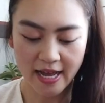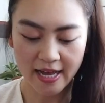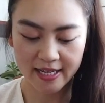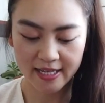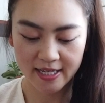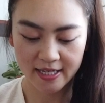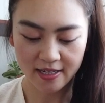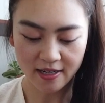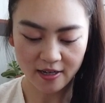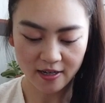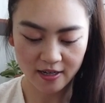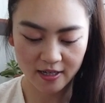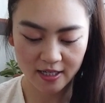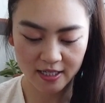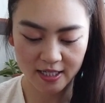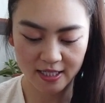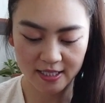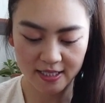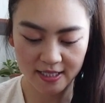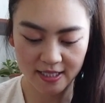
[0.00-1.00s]
I can
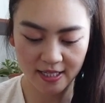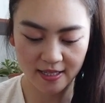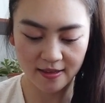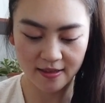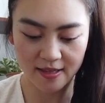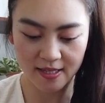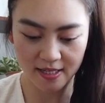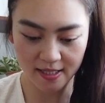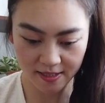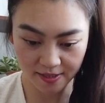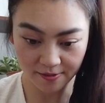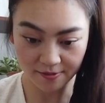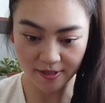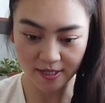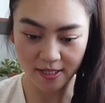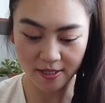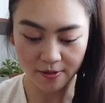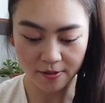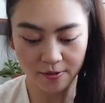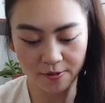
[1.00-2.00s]
already see this
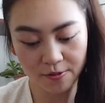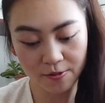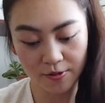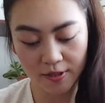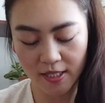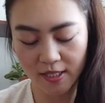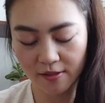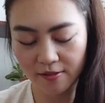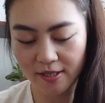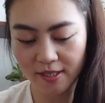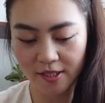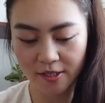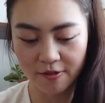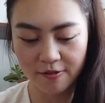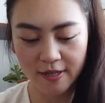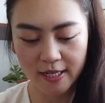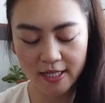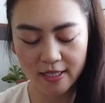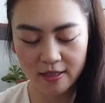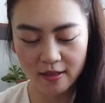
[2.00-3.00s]
one. Ooh, this one's
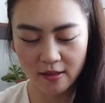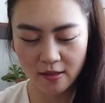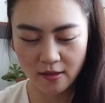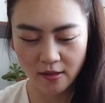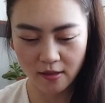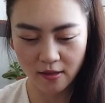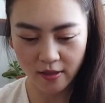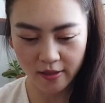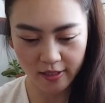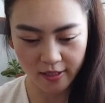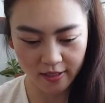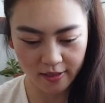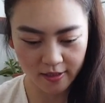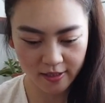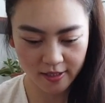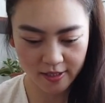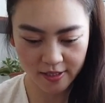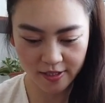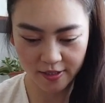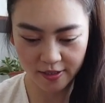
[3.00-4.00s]
quite
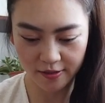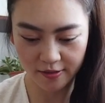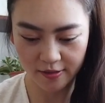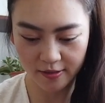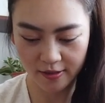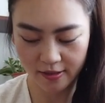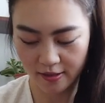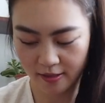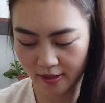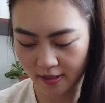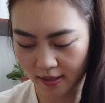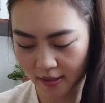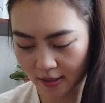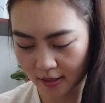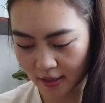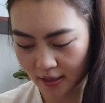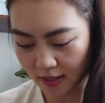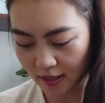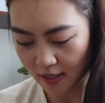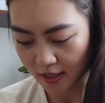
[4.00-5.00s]
large too.
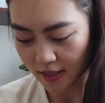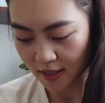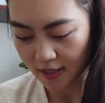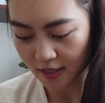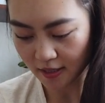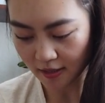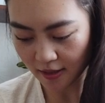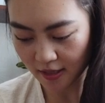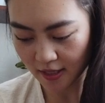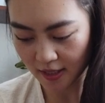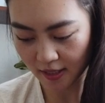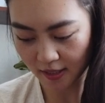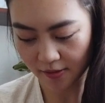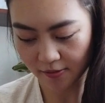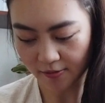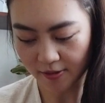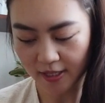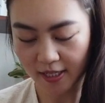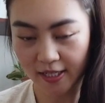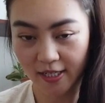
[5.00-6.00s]
So
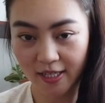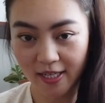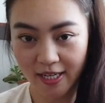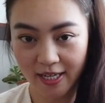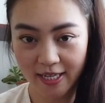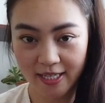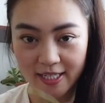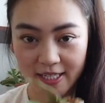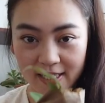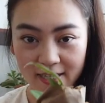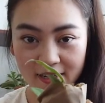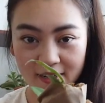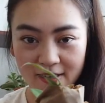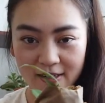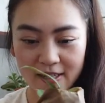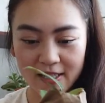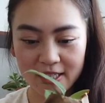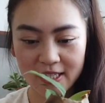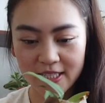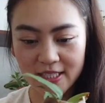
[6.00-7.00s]
this one, I can
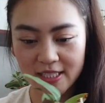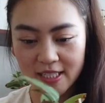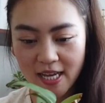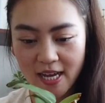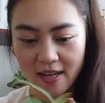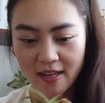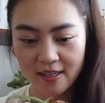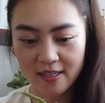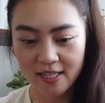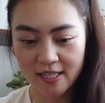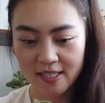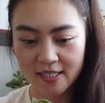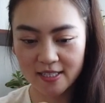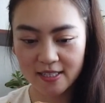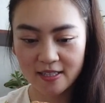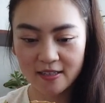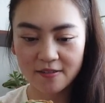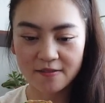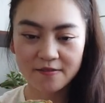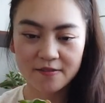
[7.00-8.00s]
already tell,
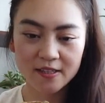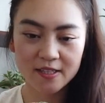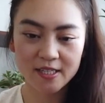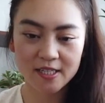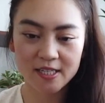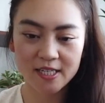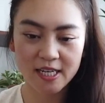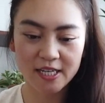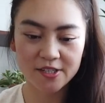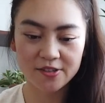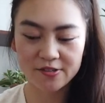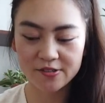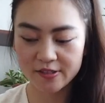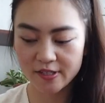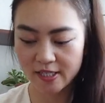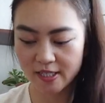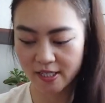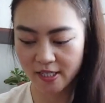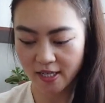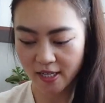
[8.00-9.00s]
is the
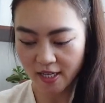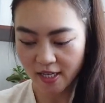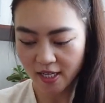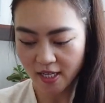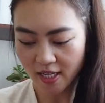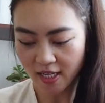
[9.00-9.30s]
Philodendron